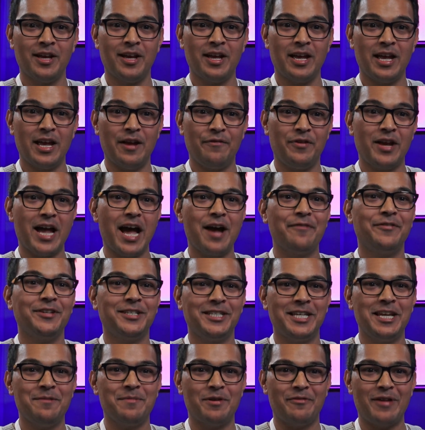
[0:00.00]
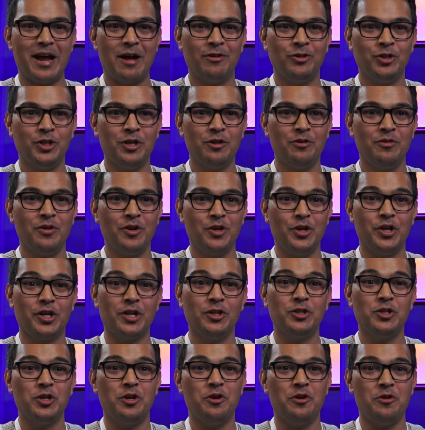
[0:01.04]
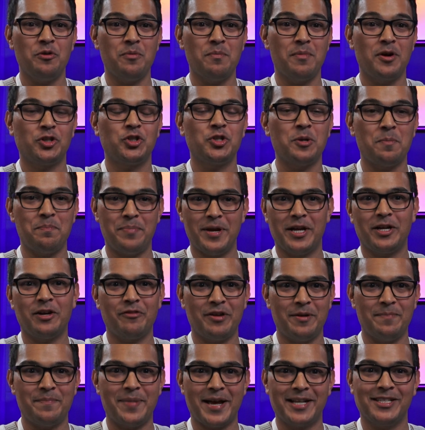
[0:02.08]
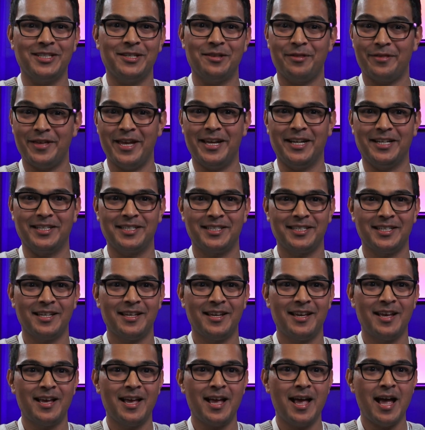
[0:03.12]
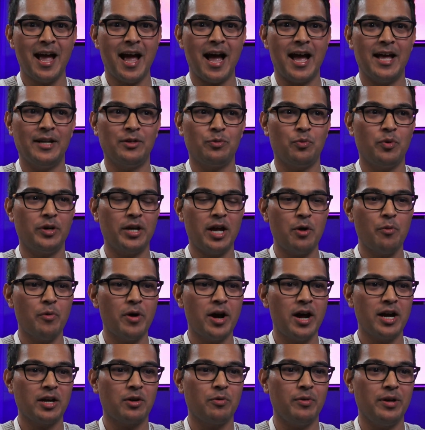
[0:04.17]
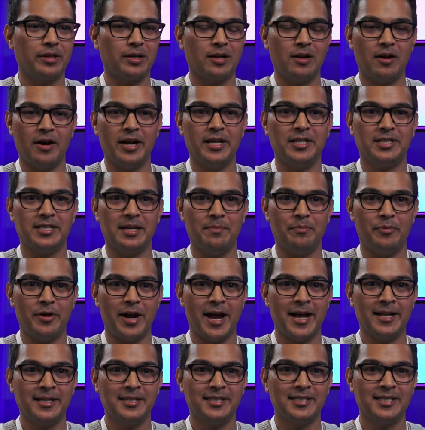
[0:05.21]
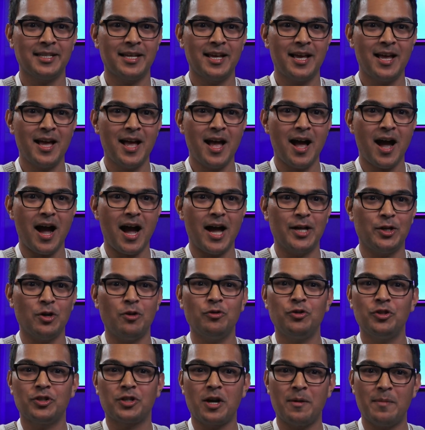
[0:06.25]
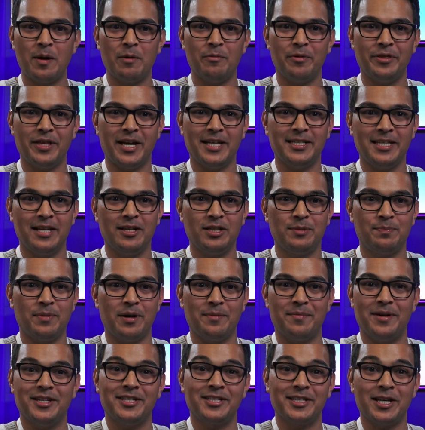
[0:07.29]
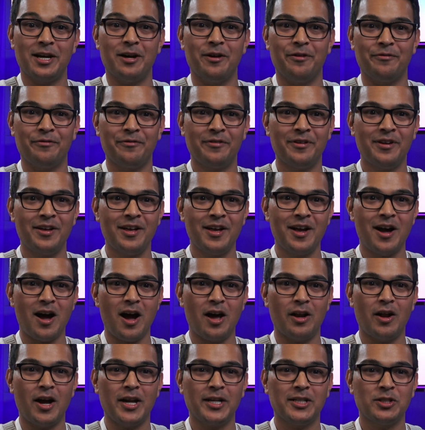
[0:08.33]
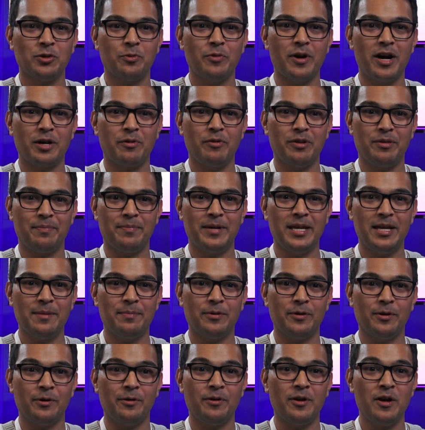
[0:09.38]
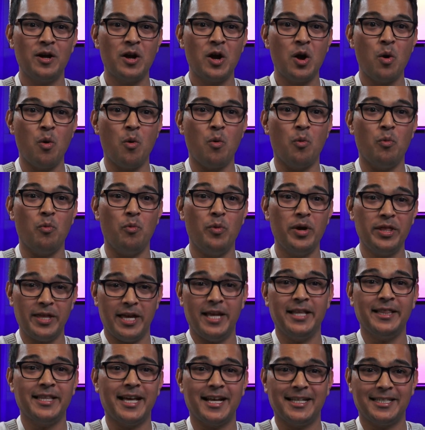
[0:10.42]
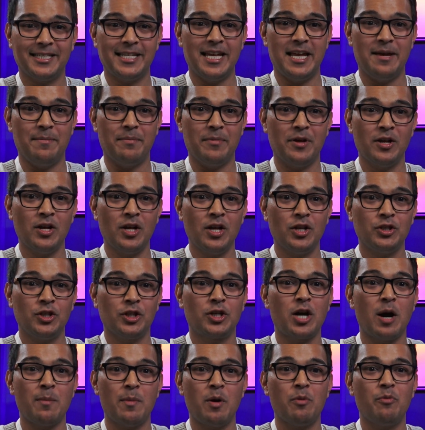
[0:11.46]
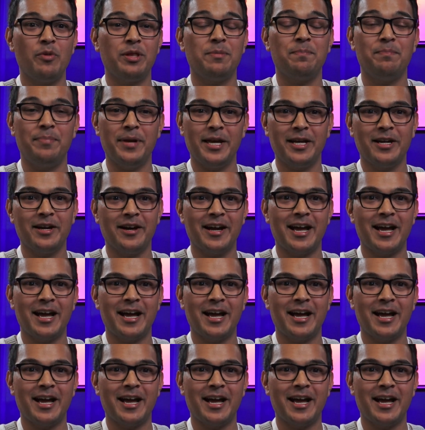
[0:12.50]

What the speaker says: If you have a team around you, you can do much bigger and better things. And when I work with clients and brands, I don't just come up with ideas by myself. I like to work with people within that team to come up with bigger